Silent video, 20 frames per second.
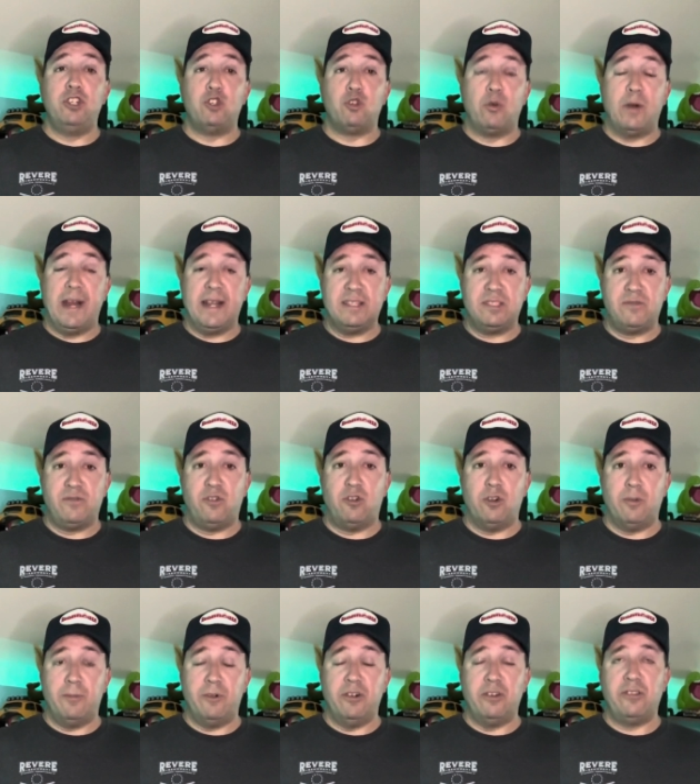
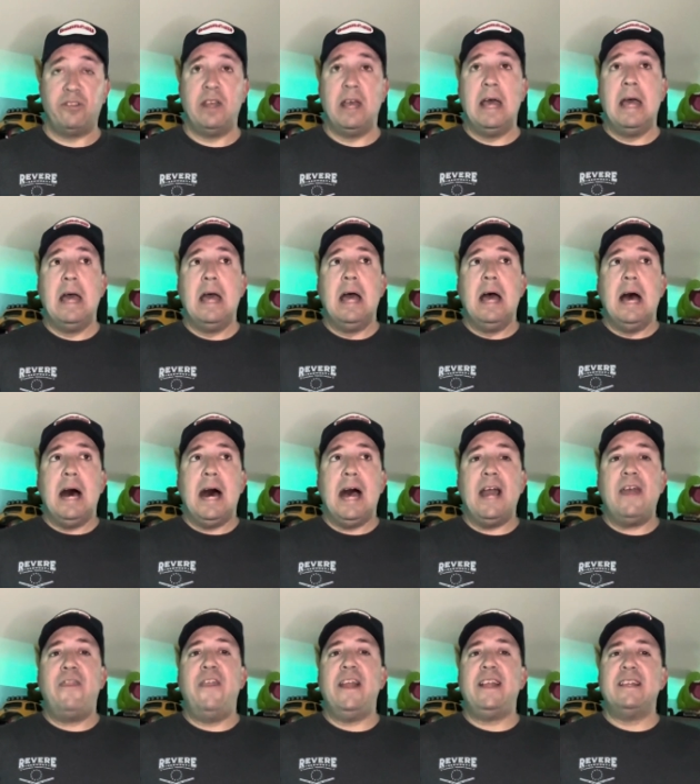Transformers.
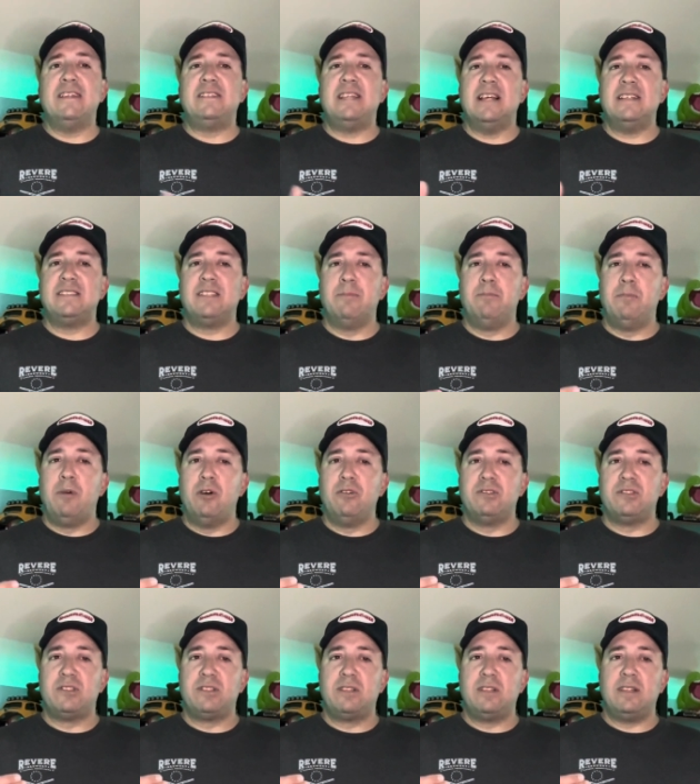I think this has
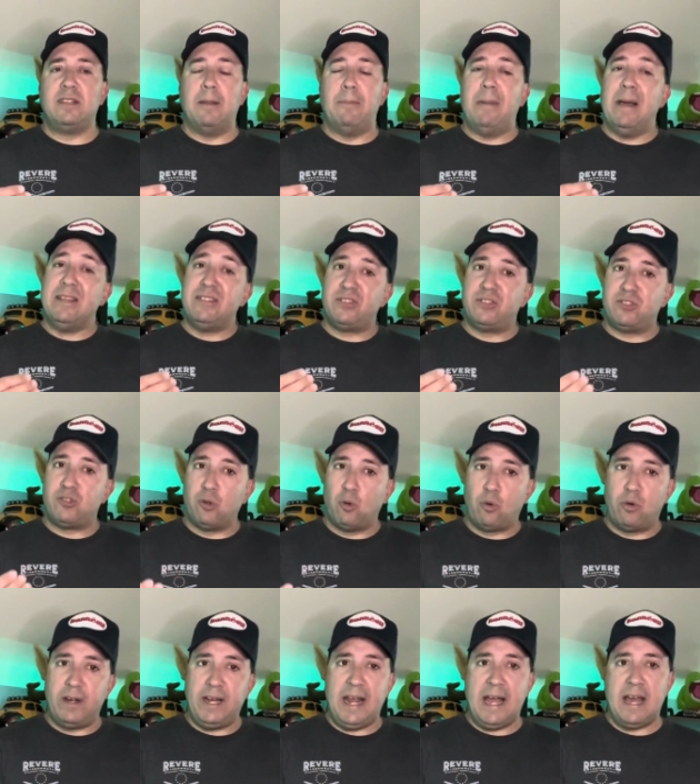the best
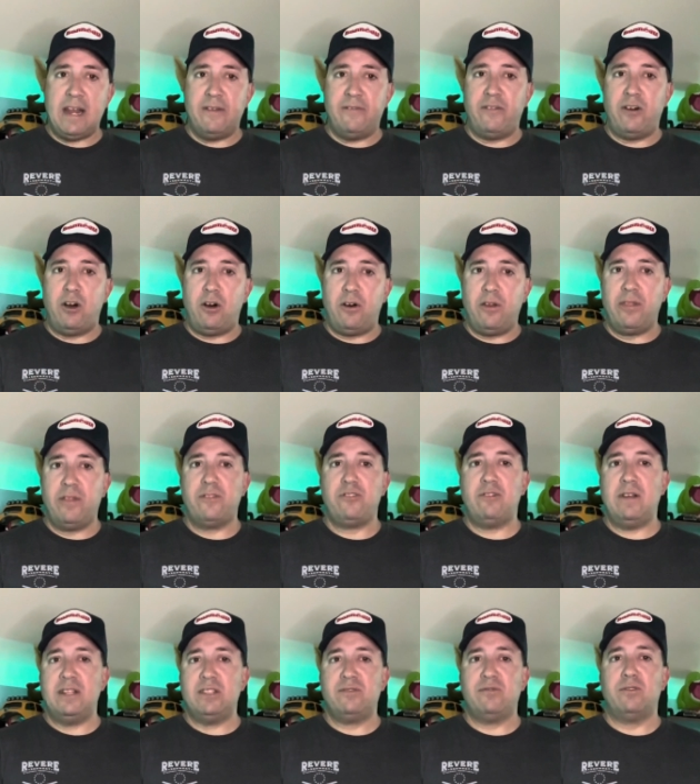story out of all the
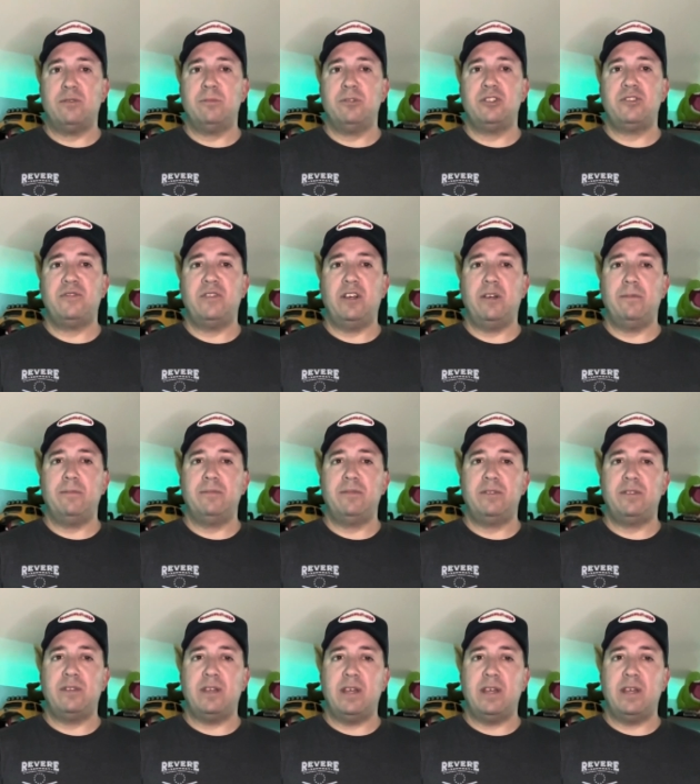Transformers films.